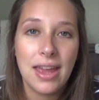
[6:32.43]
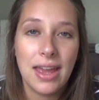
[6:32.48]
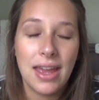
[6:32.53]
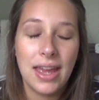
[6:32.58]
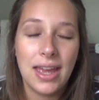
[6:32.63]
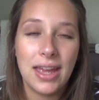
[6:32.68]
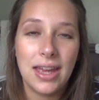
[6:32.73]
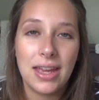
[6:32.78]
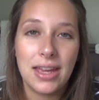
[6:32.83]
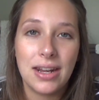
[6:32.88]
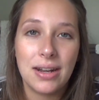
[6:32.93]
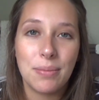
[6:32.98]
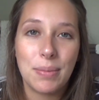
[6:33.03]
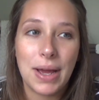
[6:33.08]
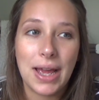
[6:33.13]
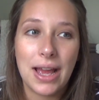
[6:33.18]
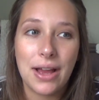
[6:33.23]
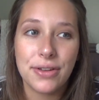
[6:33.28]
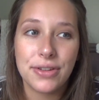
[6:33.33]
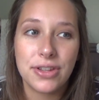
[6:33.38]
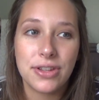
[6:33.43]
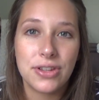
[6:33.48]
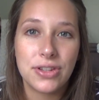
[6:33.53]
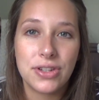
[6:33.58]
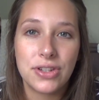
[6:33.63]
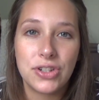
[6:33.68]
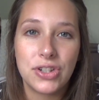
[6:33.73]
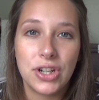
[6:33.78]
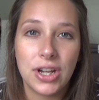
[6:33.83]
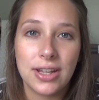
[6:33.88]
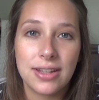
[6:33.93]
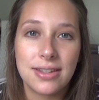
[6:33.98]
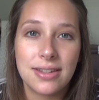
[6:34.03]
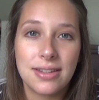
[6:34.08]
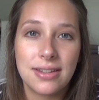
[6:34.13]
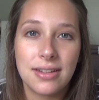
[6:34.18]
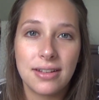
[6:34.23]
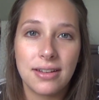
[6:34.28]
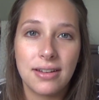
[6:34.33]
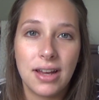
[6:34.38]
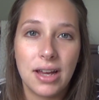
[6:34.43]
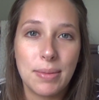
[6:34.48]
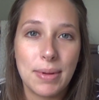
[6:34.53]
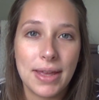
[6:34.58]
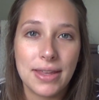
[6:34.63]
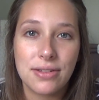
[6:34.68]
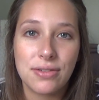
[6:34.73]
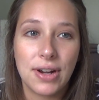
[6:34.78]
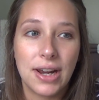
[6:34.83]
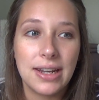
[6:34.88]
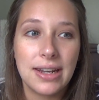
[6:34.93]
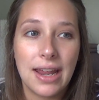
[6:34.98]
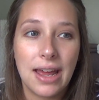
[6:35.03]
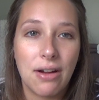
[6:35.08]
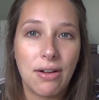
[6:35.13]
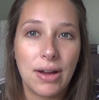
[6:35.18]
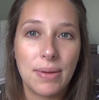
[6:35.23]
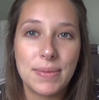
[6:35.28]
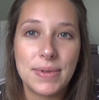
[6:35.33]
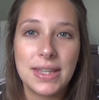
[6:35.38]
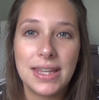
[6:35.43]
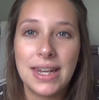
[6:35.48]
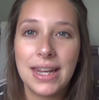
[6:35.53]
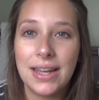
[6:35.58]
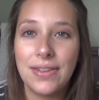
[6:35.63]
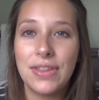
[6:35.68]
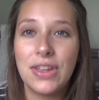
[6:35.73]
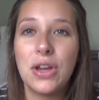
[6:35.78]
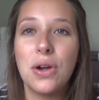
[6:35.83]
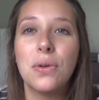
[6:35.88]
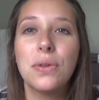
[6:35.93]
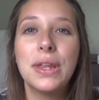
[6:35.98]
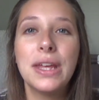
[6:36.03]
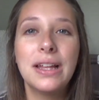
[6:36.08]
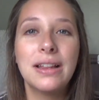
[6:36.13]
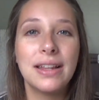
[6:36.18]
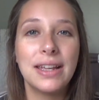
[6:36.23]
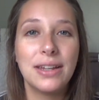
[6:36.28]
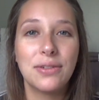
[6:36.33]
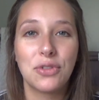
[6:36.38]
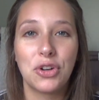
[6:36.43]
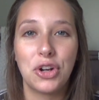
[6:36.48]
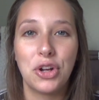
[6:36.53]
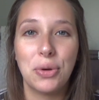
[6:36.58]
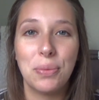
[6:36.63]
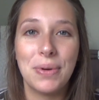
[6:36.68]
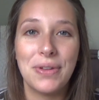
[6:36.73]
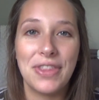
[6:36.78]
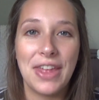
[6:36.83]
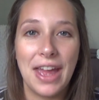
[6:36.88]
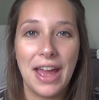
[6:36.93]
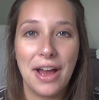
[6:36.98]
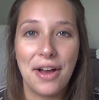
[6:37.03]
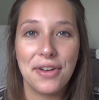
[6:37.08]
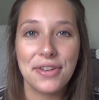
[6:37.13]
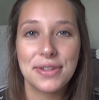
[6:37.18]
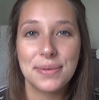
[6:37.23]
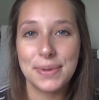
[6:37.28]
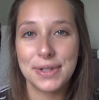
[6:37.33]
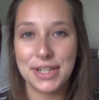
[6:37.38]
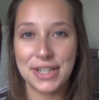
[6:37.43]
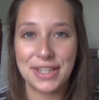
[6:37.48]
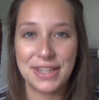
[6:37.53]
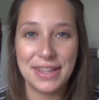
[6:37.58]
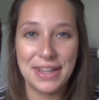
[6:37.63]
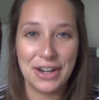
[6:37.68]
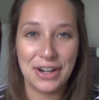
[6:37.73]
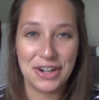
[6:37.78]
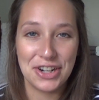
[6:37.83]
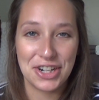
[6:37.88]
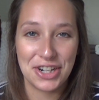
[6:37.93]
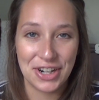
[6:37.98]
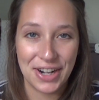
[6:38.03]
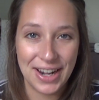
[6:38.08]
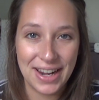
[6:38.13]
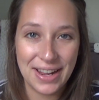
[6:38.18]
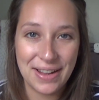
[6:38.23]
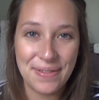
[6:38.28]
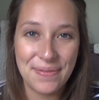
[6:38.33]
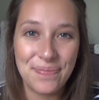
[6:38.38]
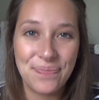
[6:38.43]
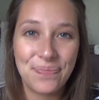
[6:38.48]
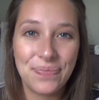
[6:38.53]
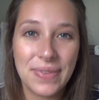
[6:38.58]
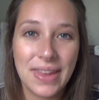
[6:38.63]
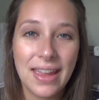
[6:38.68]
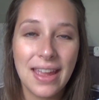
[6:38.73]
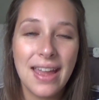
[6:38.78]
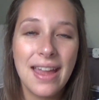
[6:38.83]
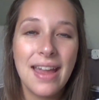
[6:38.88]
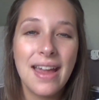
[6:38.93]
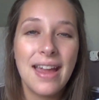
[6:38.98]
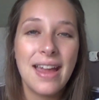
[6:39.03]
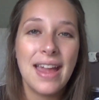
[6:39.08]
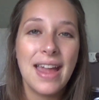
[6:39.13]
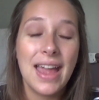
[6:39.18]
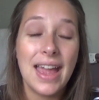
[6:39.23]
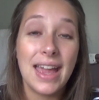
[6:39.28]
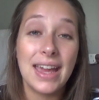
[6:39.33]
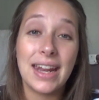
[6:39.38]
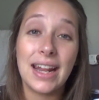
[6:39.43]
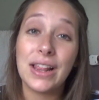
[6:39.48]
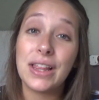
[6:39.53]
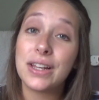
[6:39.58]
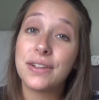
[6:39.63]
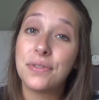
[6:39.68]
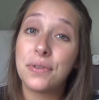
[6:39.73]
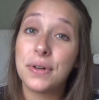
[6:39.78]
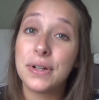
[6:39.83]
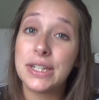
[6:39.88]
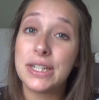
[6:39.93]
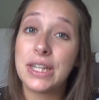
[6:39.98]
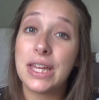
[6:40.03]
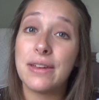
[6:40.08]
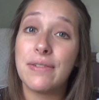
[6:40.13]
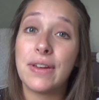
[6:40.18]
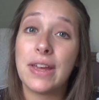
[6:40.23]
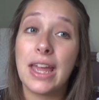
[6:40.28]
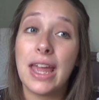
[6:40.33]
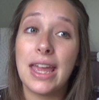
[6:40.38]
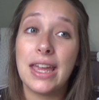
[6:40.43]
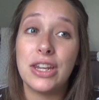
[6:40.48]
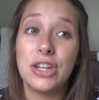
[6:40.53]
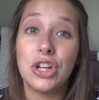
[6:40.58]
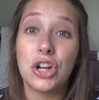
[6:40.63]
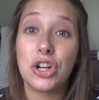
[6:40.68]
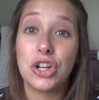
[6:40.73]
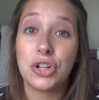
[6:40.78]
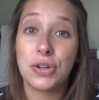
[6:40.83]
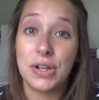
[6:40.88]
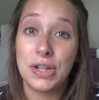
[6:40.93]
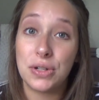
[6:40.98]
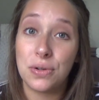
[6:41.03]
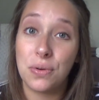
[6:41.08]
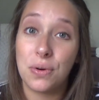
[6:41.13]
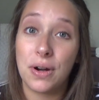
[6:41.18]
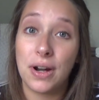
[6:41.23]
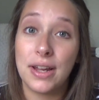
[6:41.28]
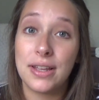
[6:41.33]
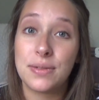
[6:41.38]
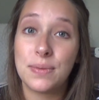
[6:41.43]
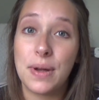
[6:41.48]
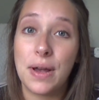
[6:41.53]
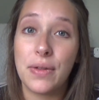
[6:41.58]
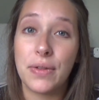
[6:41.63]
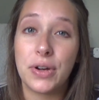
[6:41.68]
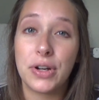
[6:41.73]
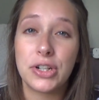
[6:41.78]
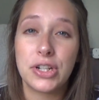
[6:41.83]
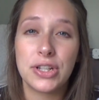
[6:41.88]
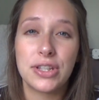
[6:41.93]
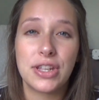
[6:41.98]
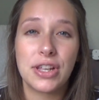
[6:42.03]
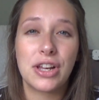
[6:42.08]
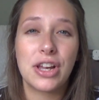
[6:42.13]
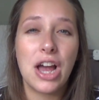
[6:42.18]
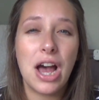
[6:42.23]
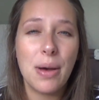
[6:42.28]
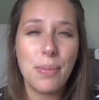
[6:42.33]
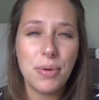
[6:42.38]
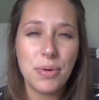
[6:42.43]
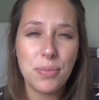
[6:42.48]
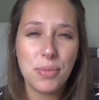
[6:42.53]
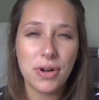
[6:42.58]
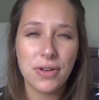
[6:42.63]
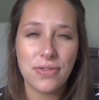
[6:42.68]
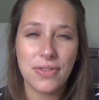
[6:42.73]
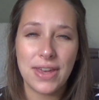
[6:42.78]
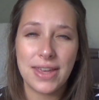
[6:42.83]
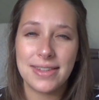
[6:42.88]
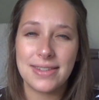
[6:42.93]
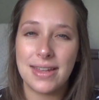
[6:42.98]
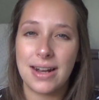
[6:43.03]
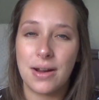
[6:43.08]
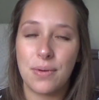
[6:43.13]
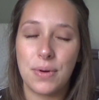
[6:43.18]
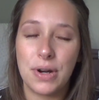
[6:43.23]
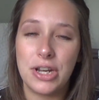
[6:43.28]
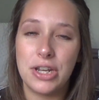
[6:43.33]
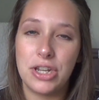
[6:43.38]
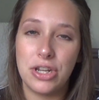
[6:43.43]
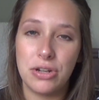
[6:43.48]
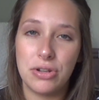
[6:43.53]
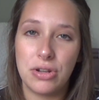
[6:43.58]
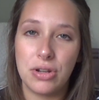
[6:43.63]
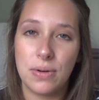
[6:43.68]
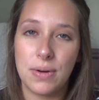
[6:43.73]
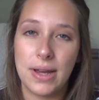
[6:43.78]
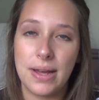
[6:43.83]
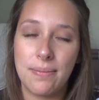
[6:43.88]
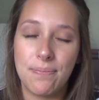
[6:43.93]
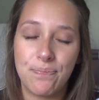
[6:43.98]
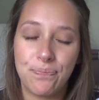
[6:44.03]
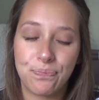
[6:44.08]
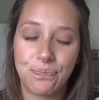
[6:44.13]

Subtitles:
And my house is just a mess right now. I'm sitting in the only clean room in the house, which is the nursery. And I look forward to giving a nursery tour as well. There are just a couple more things that I want to do to it